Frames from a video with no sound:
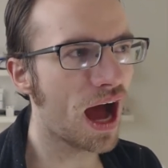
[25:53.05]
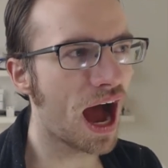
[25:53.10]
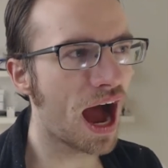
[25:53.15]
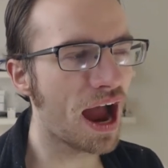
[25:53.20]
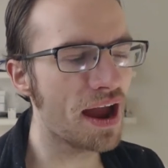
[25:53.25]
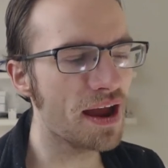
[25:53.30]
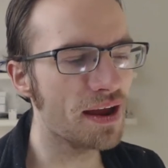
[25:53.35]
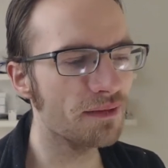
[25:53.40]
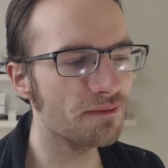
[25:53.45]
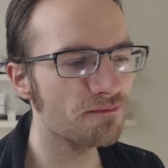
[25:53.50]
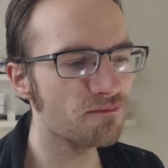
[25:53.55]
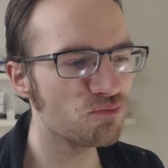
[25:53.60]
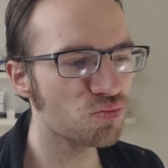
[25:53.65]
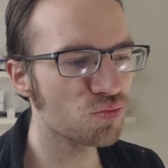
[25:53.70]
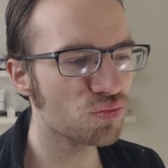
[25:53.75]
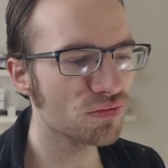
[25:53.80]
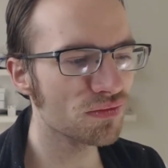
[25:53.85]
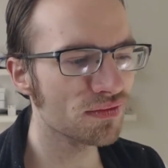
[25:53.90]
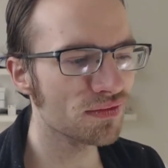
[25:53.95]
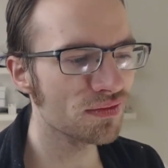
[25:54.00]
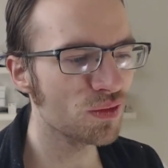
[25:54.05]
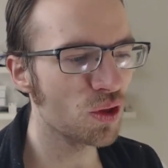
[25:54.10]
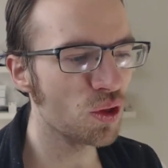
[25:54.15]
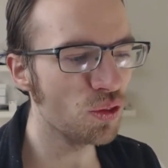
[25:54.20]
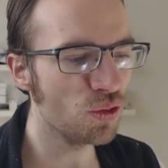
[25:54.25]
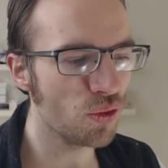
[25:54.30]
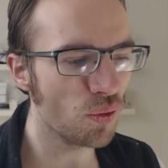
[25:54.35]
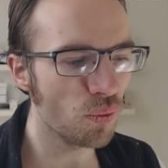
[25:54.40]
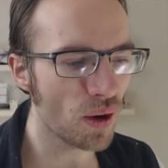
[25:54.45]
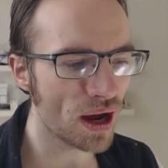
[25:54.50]
I
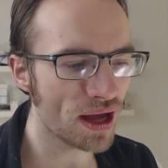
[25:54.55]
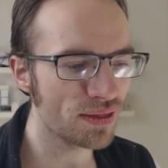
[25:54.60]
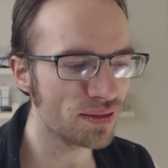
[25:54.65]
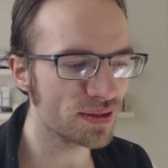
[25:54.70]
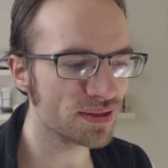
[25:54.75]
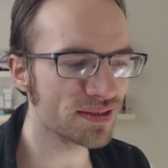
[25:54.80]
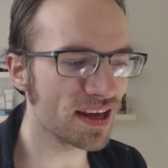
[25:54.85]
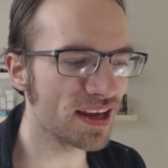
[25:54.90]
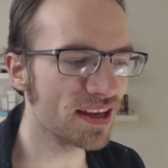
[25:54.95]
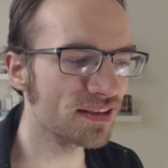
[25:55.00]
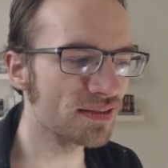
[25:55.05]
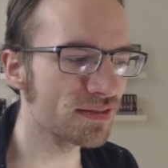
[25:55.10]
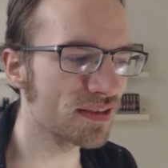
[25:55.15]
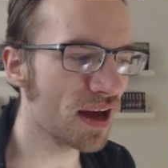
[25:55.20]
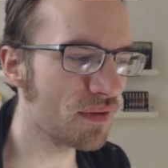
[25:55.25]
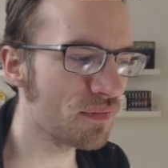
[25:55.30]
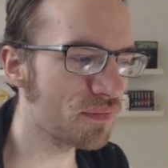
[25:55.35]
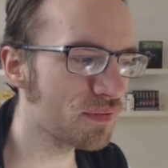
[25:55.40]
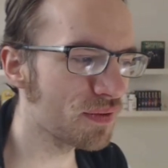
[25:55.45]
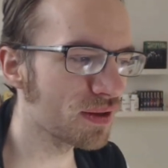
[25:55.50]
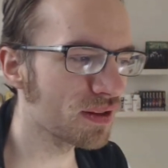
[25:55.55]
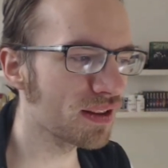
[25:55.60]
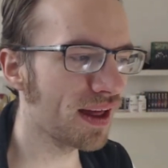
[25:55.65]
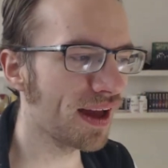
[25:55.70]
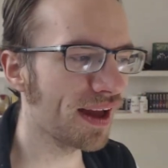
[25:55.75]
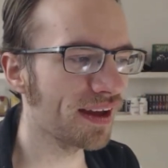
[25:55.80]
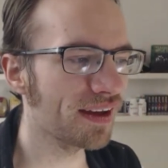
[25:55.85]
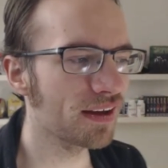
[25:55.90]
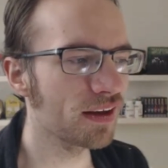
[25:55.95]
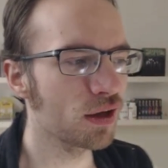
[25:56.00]
the way this ends, I feel
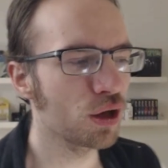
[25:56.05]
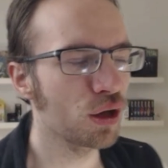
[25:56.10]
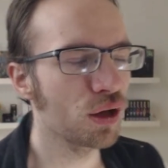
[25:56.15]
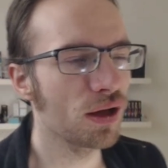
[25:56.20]
like